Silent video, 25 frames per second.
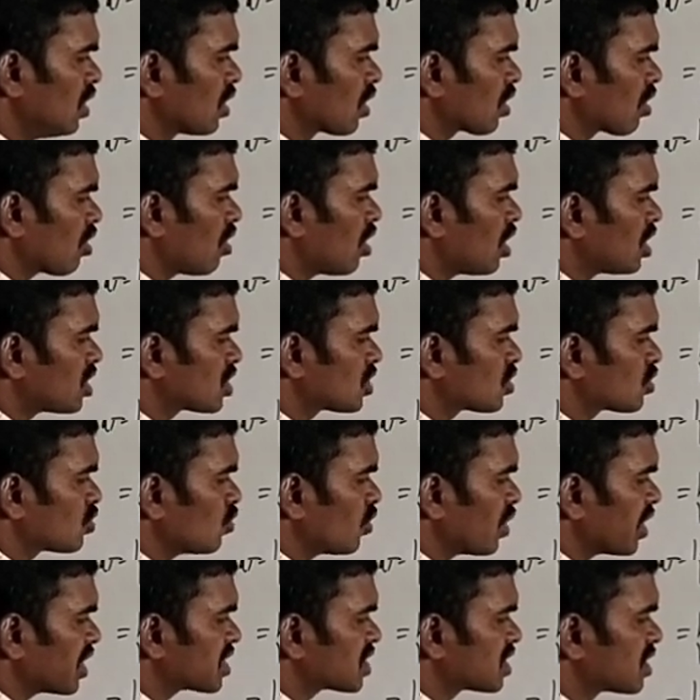cos
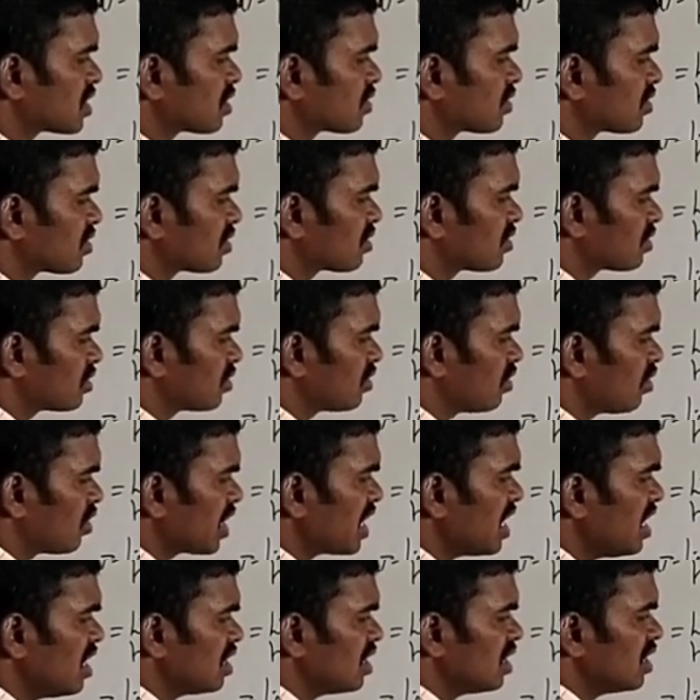2x.
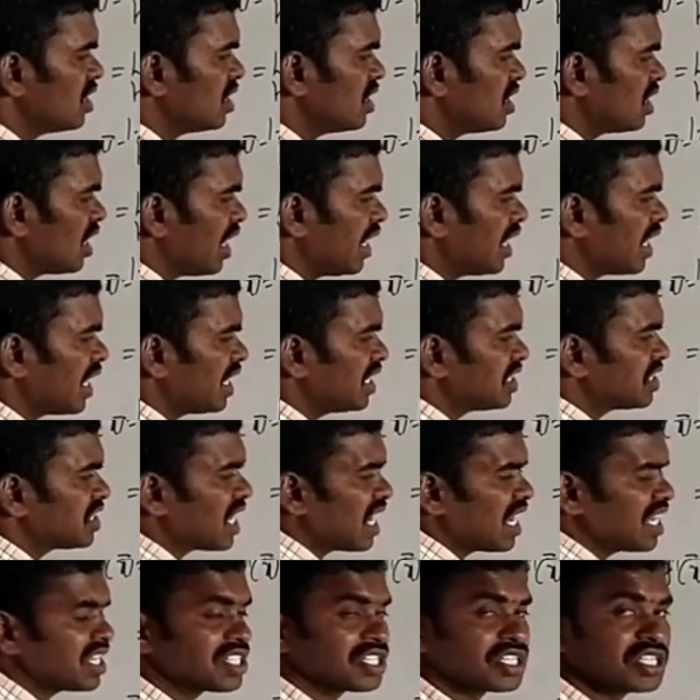Okay, and h
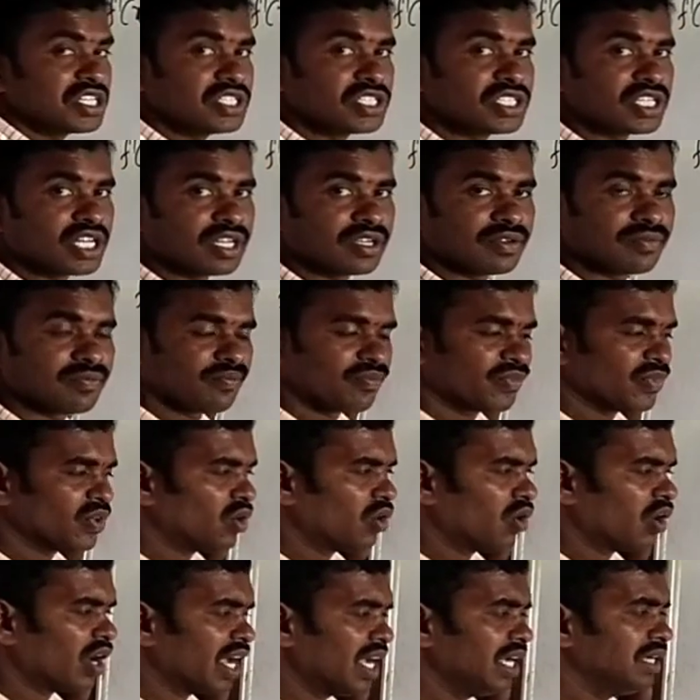as it is.
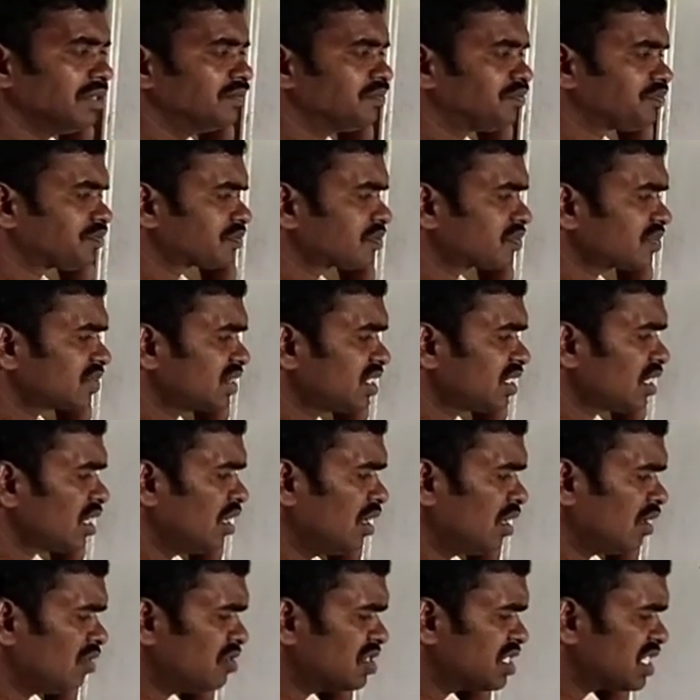Okay,
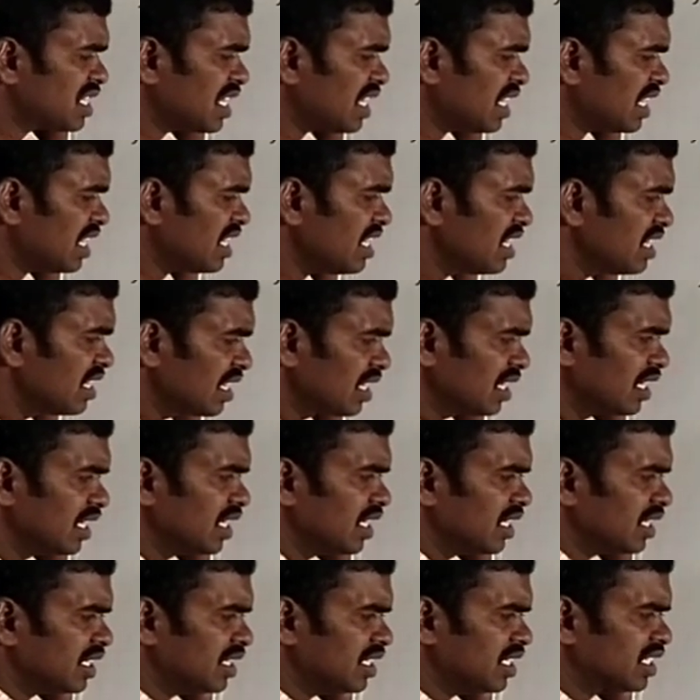now see,
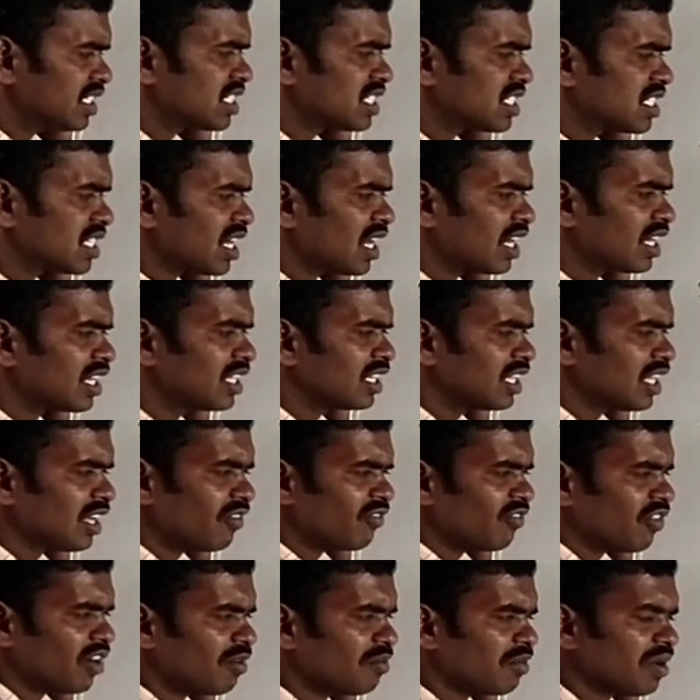this is not in the
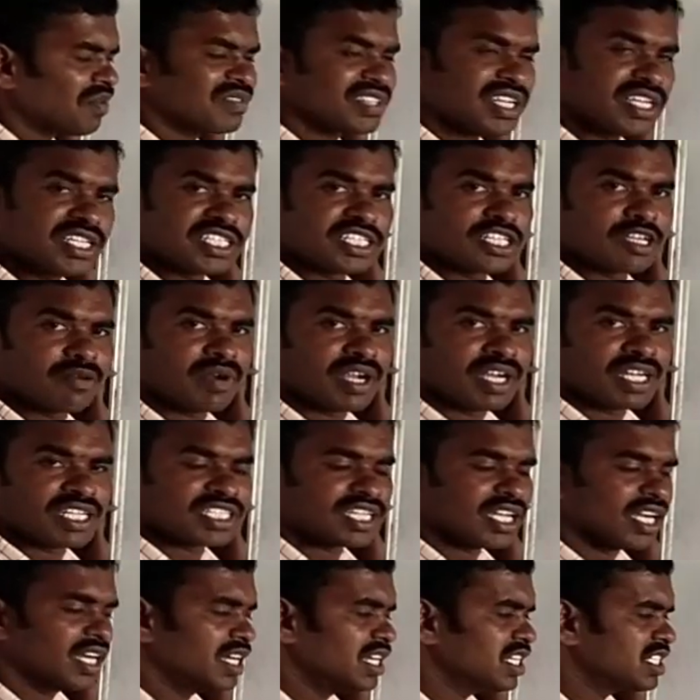form of sin c minus
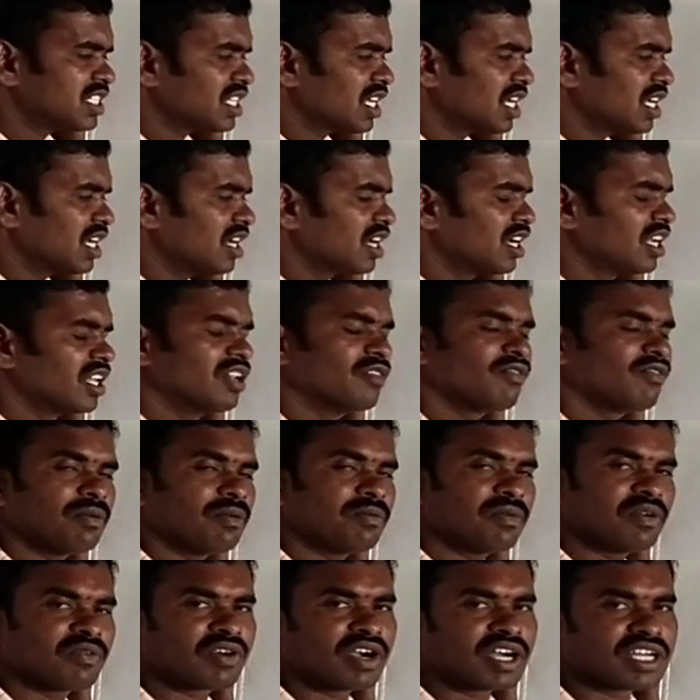sin d, not in the
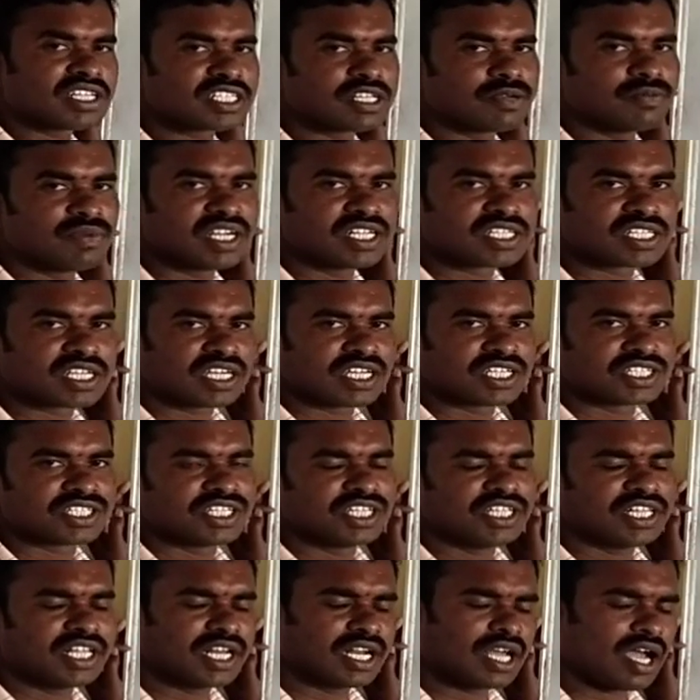of cos c minus cos d.
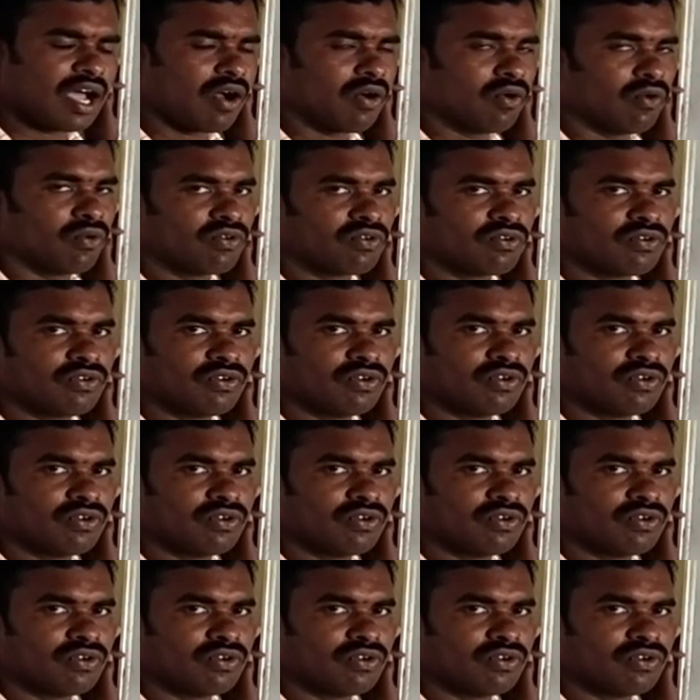Then how?